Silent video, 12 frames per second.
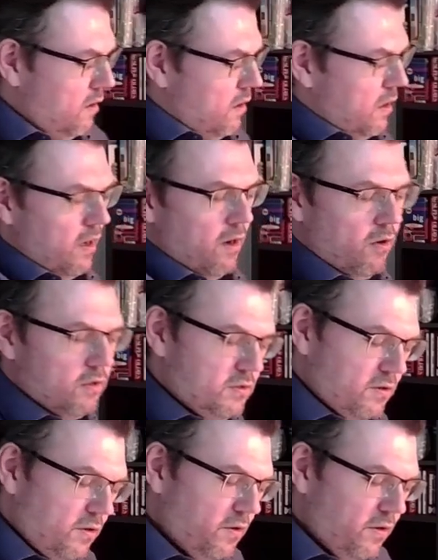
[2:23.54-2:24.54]
And also
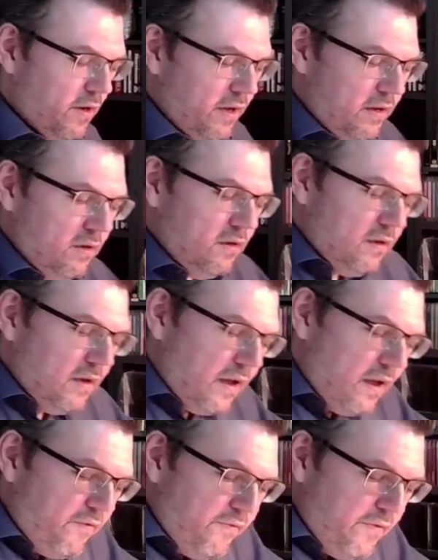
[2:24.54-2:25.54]
you can
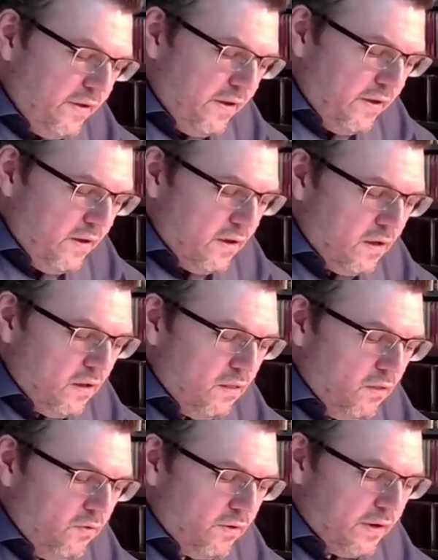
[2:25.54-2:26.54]
have here
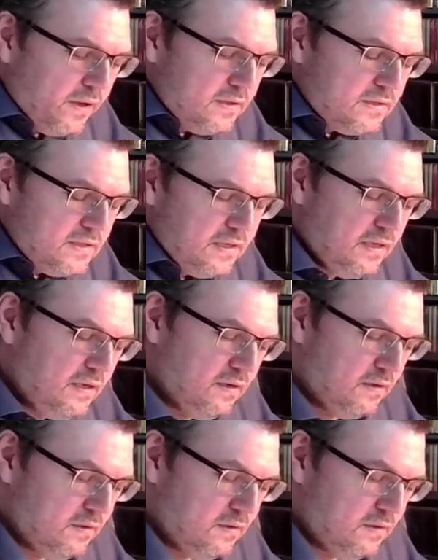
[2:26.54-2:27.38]
look and see.